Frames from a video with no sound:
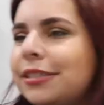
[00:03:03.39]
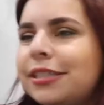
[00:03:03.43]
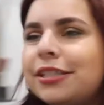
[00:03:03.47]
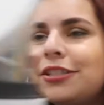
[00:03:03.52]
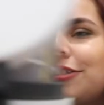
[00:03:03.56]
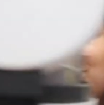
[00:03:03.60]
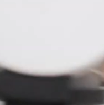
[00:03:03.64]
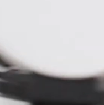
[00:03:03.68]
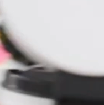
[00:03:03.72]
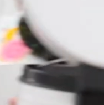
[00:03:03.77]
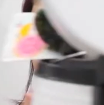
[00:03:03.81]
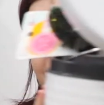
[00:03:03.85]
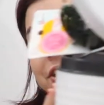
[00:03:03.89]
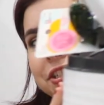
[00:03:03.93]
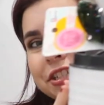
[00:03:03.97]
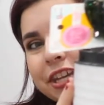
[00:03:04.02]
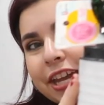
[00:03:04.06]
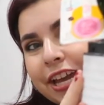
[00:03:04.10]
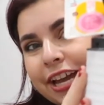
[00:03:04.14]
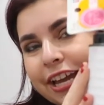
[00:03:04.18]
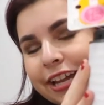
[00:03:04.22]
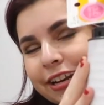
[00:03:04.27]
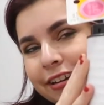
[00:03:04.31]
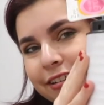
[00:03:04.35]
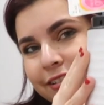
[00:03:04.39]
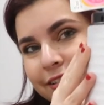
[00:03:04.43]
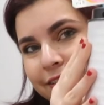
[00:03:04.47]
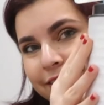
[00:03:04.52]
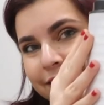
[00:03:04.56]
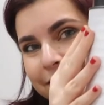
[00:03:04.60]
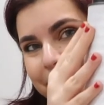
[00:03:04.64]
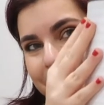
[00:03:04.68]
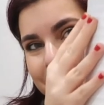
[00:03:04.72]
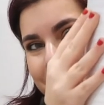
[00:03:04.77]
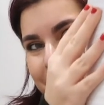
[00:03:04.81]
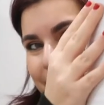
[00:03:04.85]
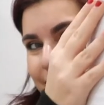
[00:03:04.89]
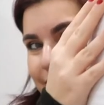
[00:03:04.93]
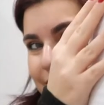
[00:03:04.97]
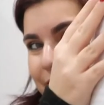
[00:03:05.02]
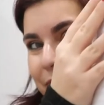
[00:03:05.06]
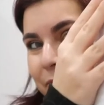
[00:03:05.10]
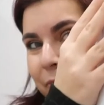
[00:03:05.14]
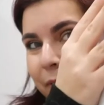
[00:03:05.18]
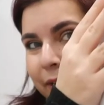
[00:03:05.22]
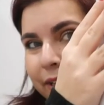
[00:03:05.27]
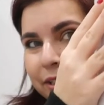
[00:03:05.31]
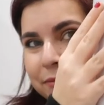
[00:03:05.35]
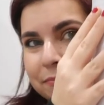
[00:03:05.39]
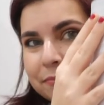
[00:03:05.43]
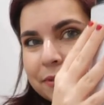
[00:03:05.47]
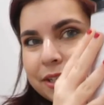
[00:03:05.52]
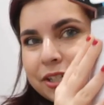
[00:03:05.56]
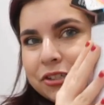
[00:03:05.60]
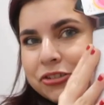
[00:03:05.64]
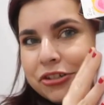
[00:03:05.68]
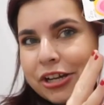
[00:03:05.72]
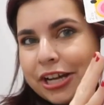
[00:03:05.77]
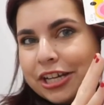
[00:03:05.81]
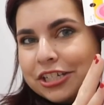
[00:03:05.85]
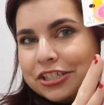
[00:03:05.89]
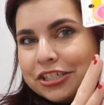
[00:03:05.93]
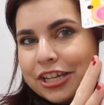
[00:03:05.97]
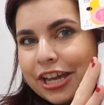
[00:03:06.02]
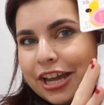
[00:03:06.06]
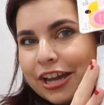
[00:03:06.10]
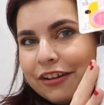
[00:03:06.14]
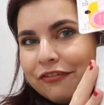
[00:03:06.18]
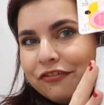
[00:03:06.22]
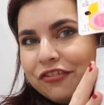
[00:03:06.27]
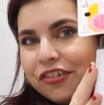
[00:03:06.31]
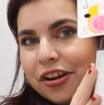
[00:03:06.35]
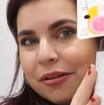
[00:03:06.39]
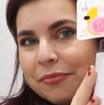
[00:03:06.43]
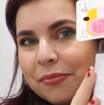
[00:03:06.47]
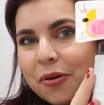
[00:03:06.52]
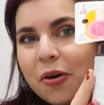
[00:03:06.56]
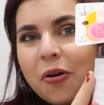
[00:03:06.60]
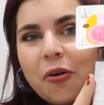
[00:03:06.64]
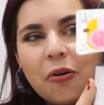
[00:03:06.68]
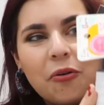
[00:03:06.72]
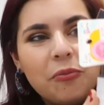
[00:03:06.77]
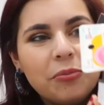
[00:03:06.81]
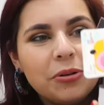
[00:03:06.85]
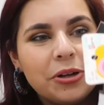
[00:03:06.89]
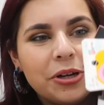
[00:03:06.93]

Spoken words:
This trash can, this little white mini trash can from Home